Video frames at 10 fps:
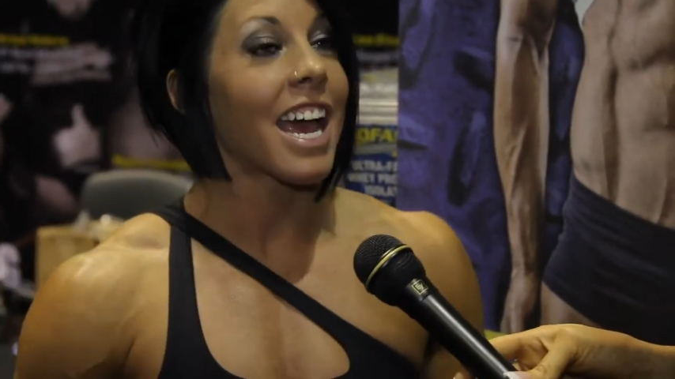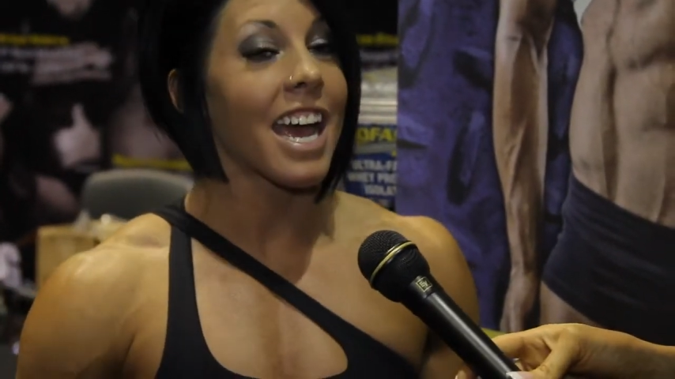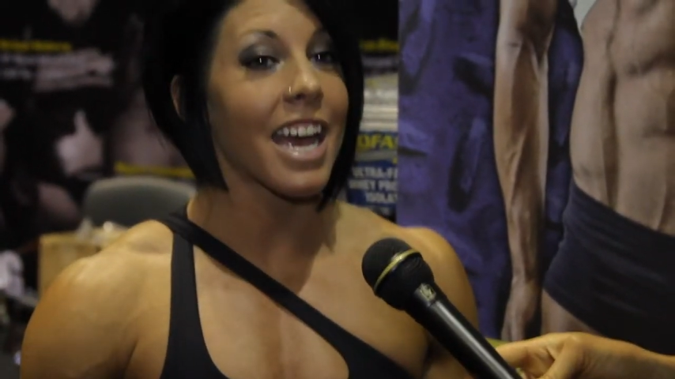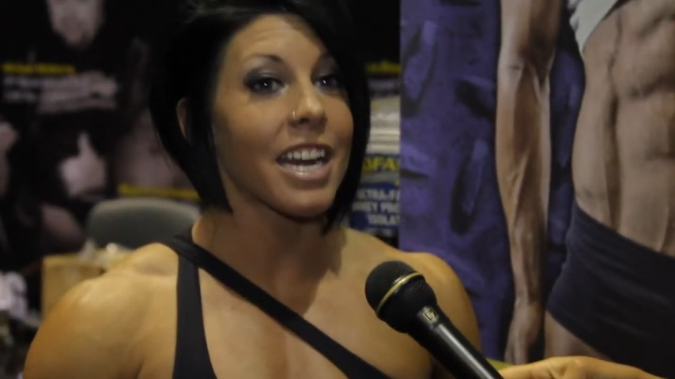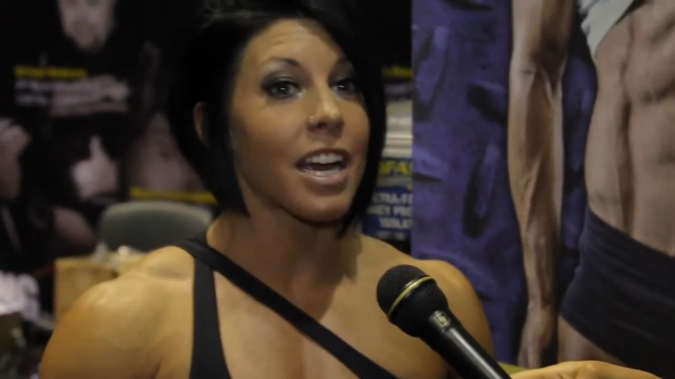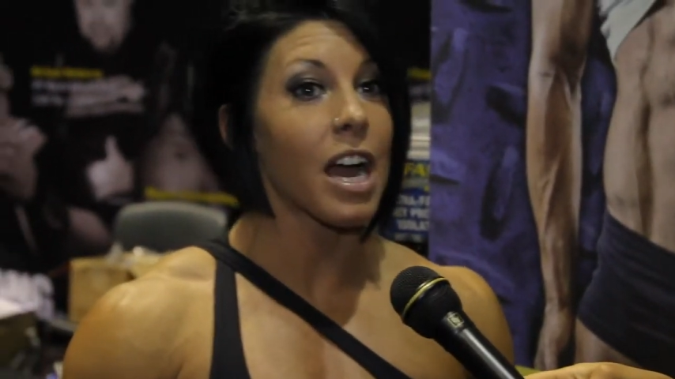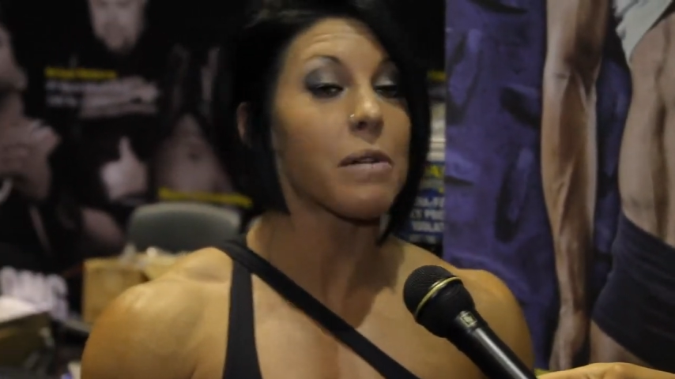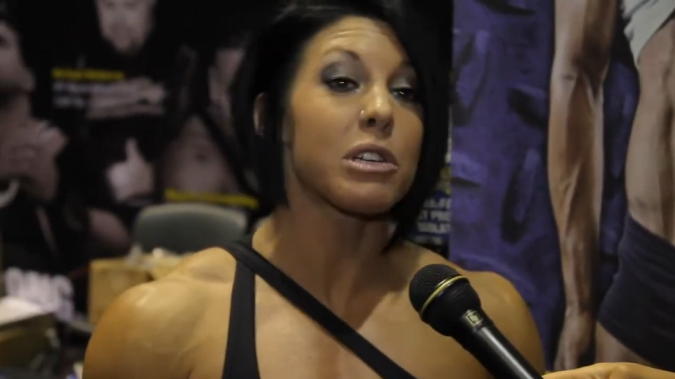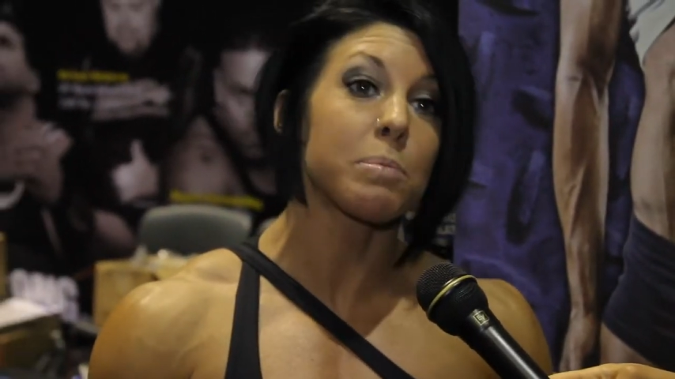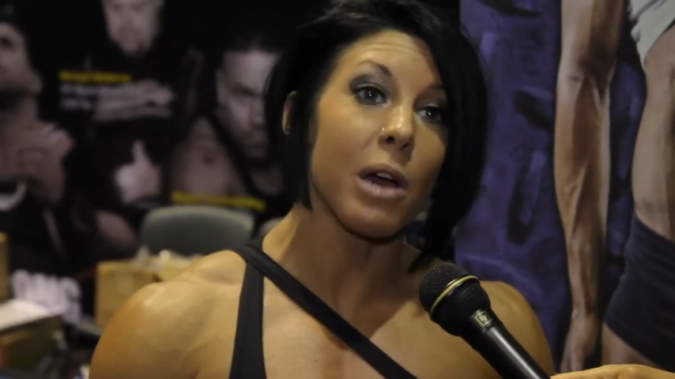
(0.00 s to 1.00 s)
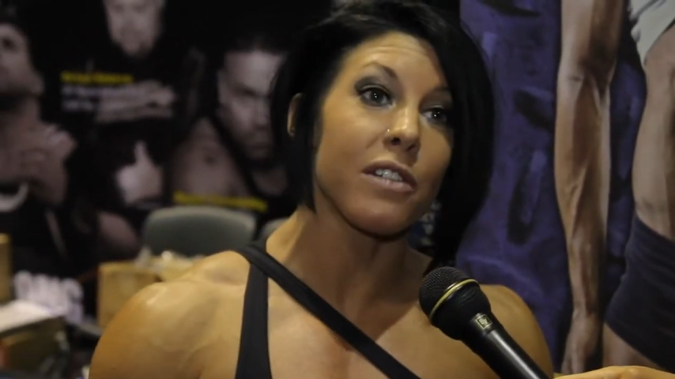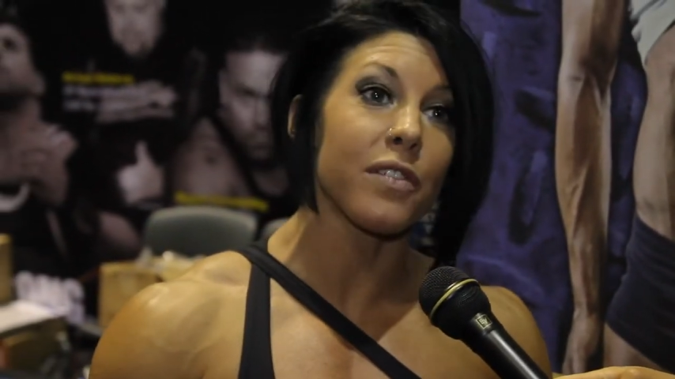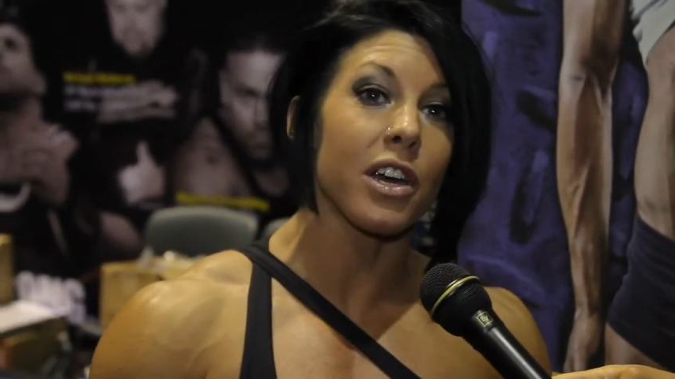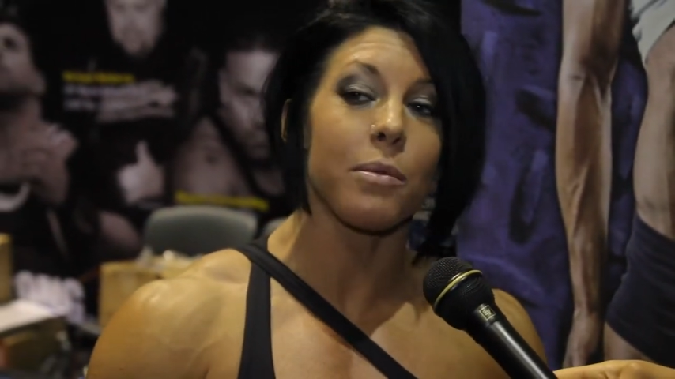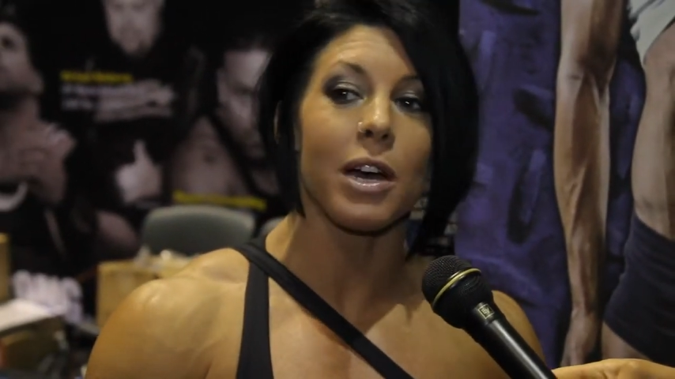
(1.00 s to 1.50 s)
and I respond
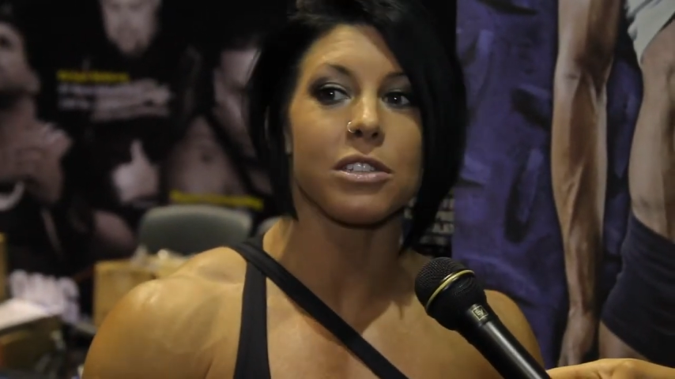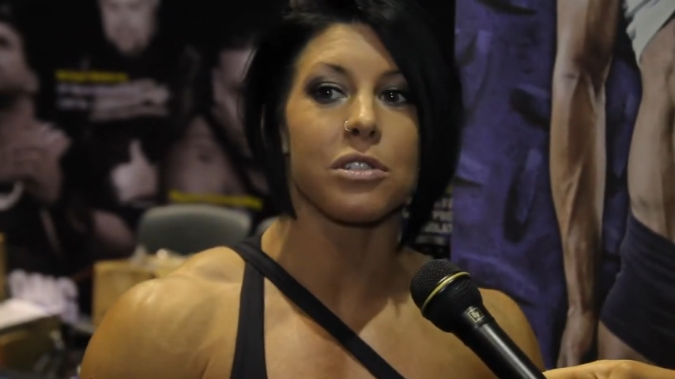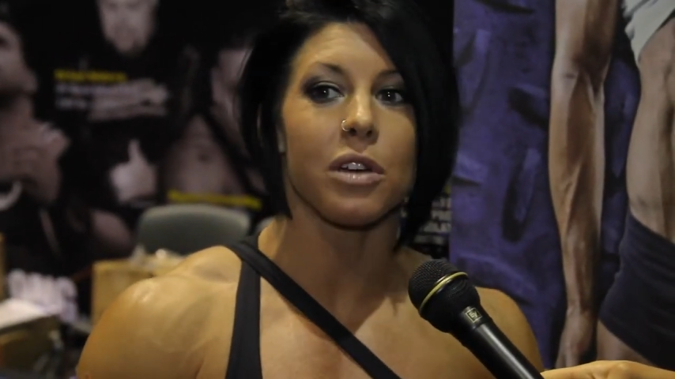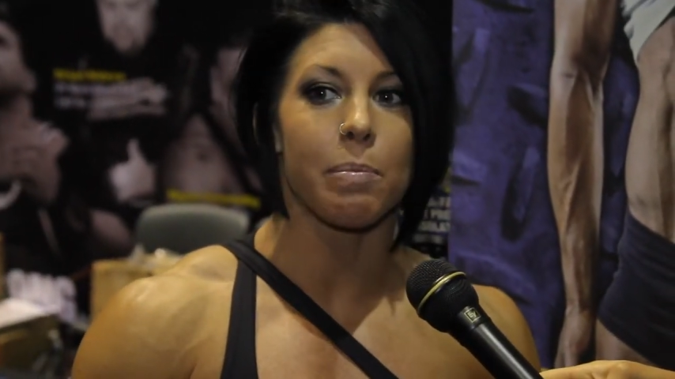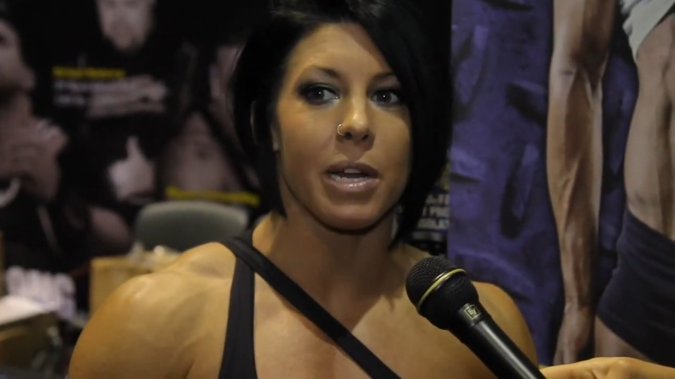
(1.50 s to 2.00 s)
very well to it.